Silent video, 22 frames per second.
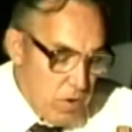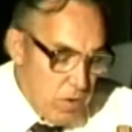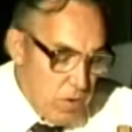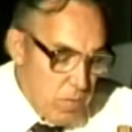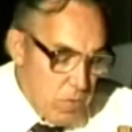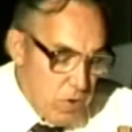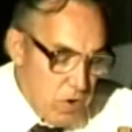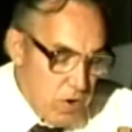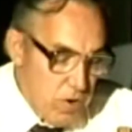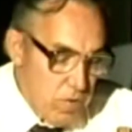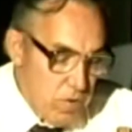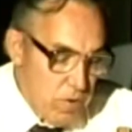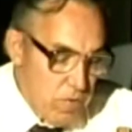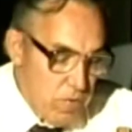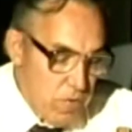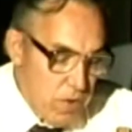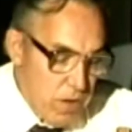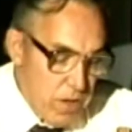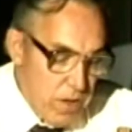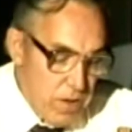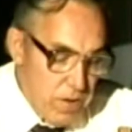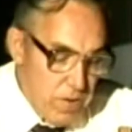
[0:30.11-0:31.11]
when a more
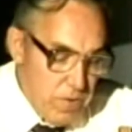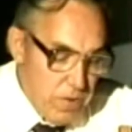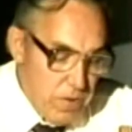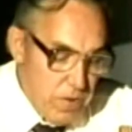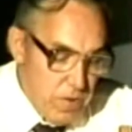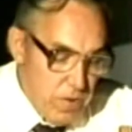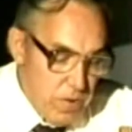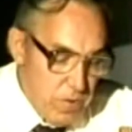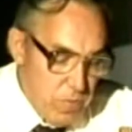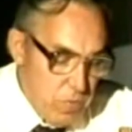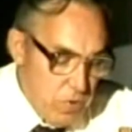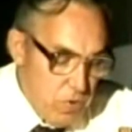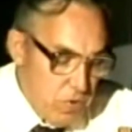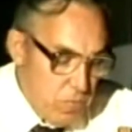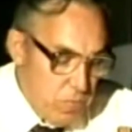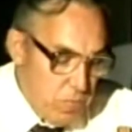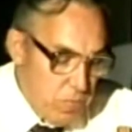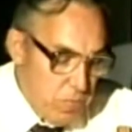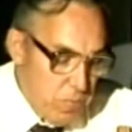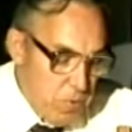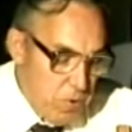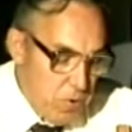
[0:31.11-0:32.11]
refined system
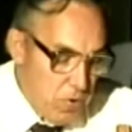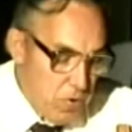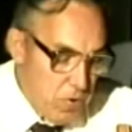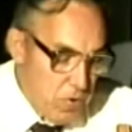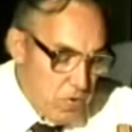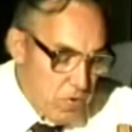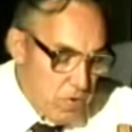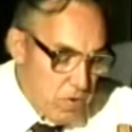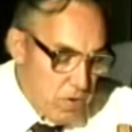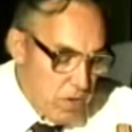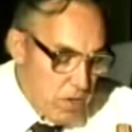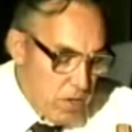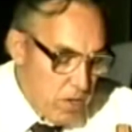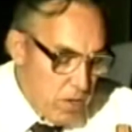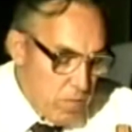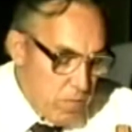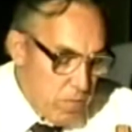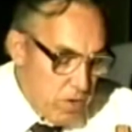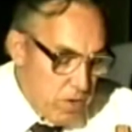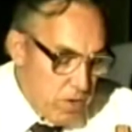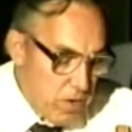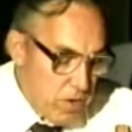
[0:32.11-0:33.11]
was proposed
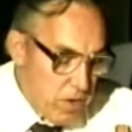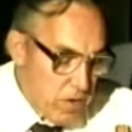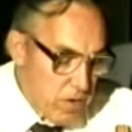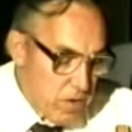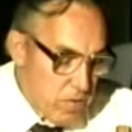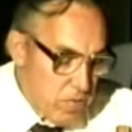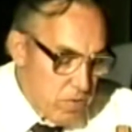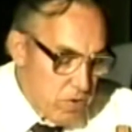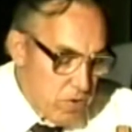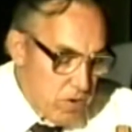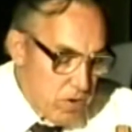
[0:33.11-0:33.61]
by Dr.